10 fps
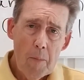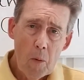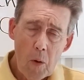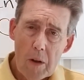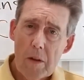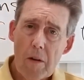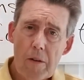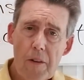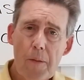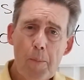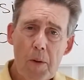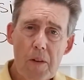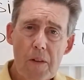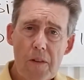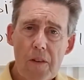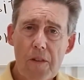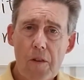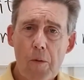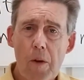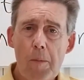But where there are dis business
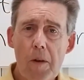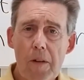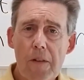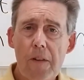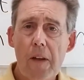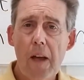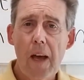disagreements